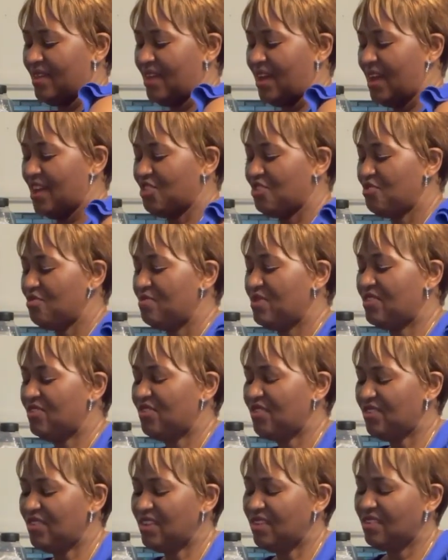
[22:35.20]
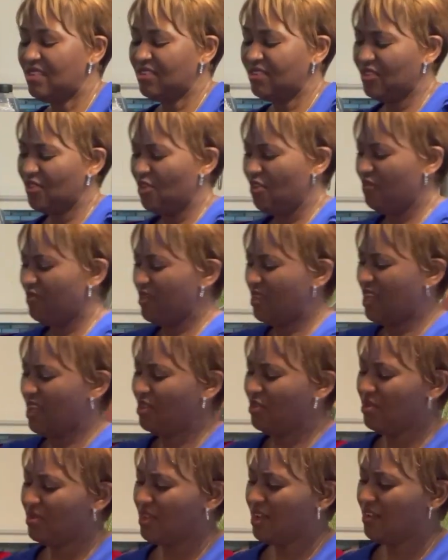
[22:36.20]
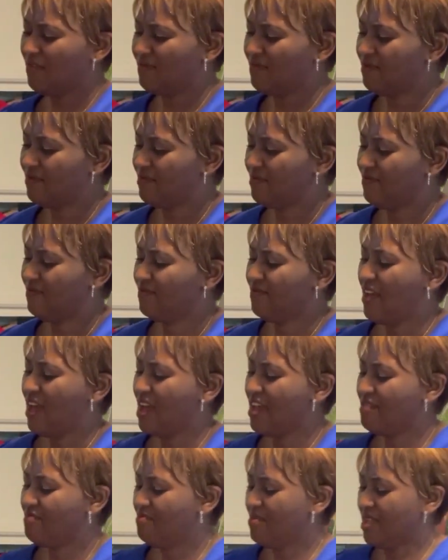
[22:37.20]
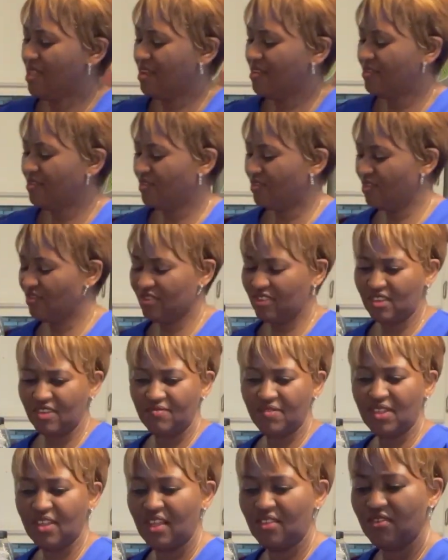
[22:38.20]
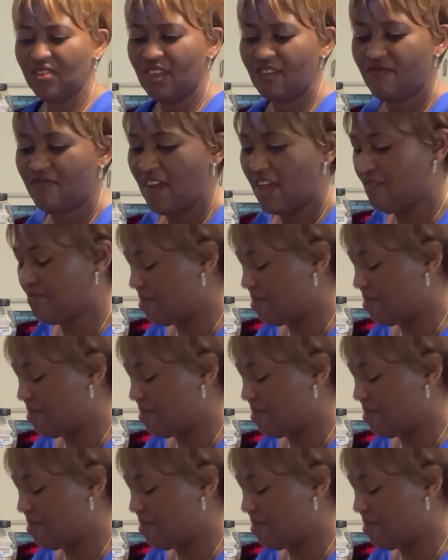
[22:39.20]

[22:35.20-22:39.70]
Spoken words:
I should be turning this off in another 5 minutes. Just give it another 5